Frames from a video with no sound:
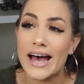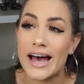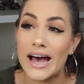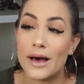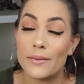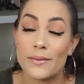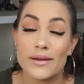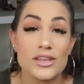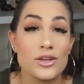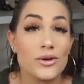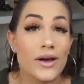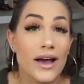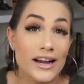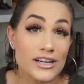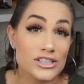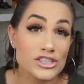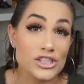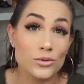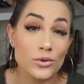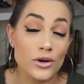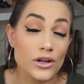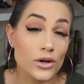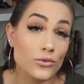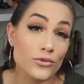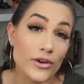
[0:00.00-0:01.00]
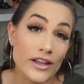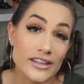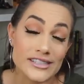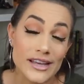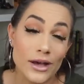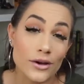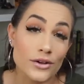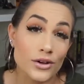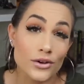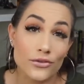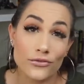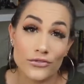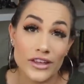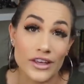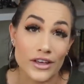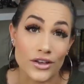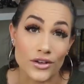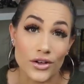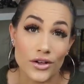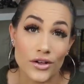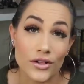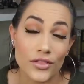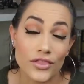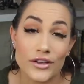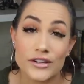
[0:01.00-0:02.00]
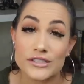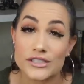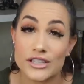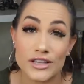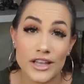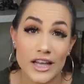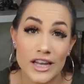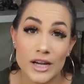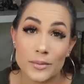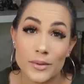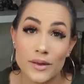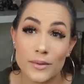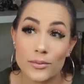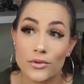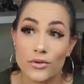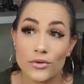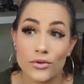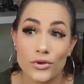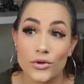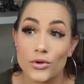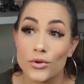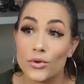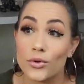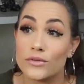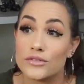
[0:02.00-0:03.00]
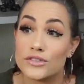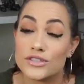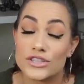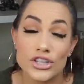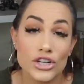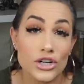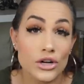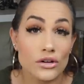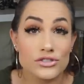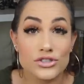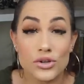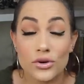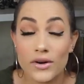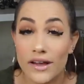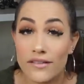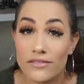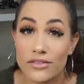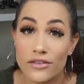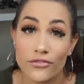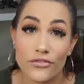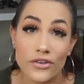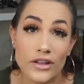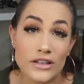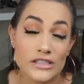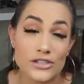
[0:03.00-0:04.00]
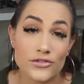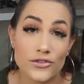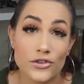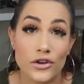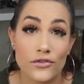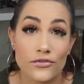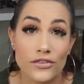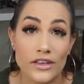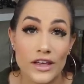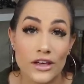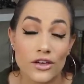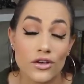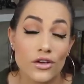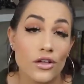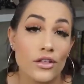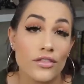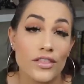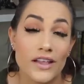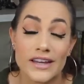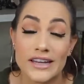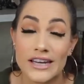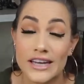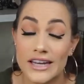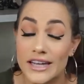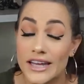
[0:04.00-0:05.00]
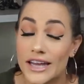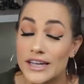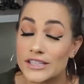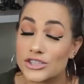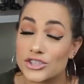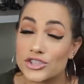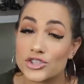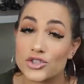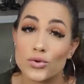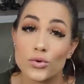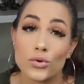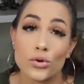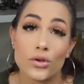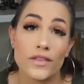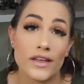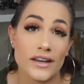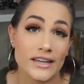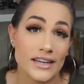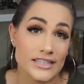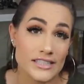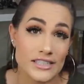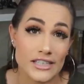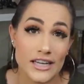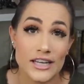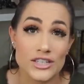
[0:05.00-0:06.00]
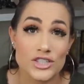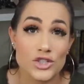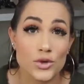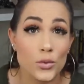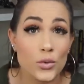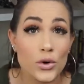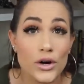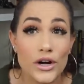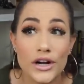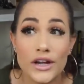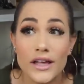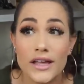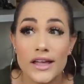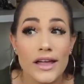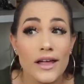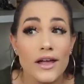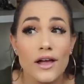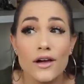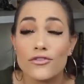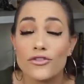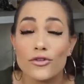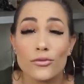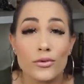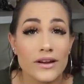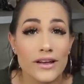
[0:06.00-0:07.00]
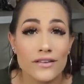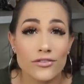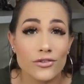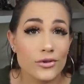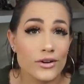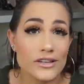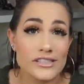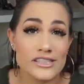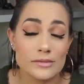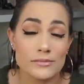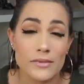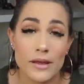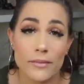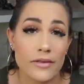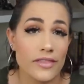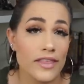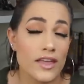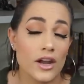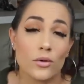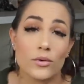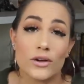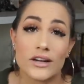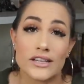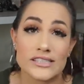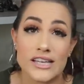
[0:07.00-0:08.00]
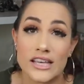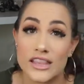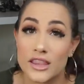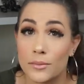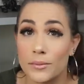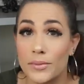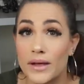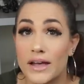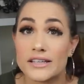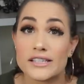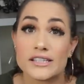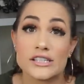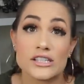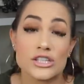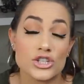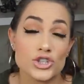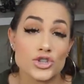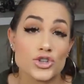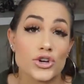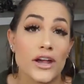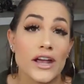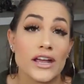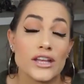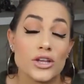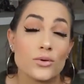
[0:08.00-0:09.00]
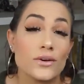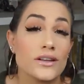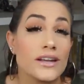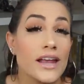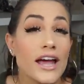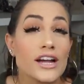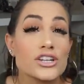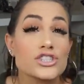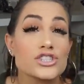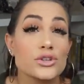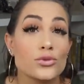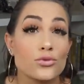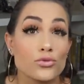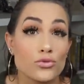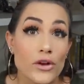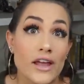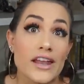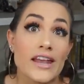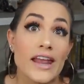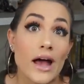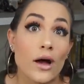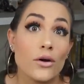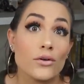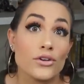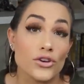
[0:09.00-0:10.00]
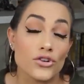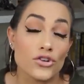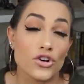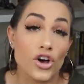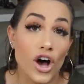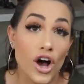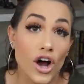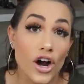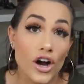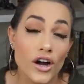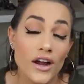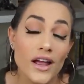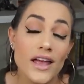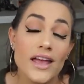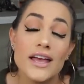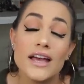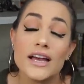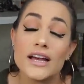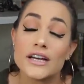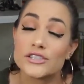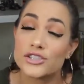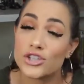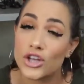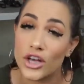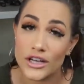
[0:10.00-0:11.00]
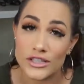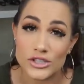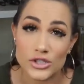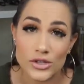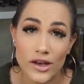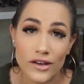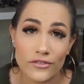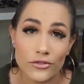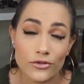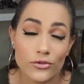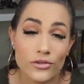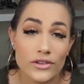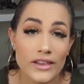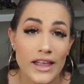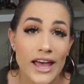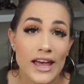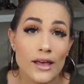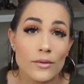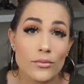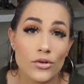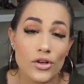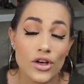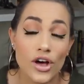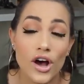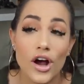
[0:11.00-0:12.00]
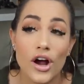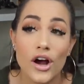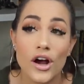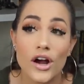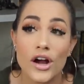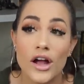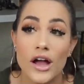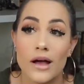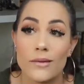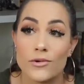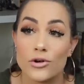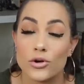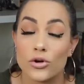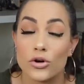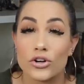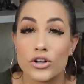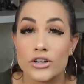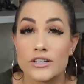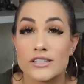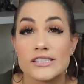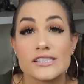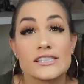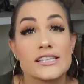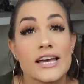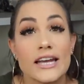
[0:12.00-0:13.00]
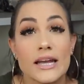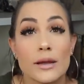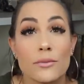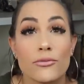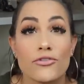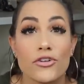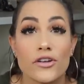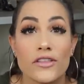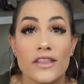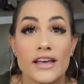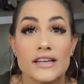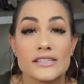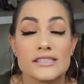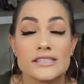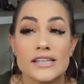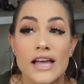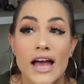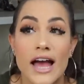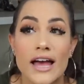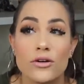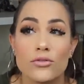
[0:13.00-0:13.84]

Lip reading: and you actually want to rent out your vehicle. There's a lot of people who, you know, don't have the funds for a vehicle. They need to get to school. They need to get to work for whatever reason. Maybe they don't want to take the bus, the train. You can actually rent out your car as long as you have a reliable car. In order to sign up for this,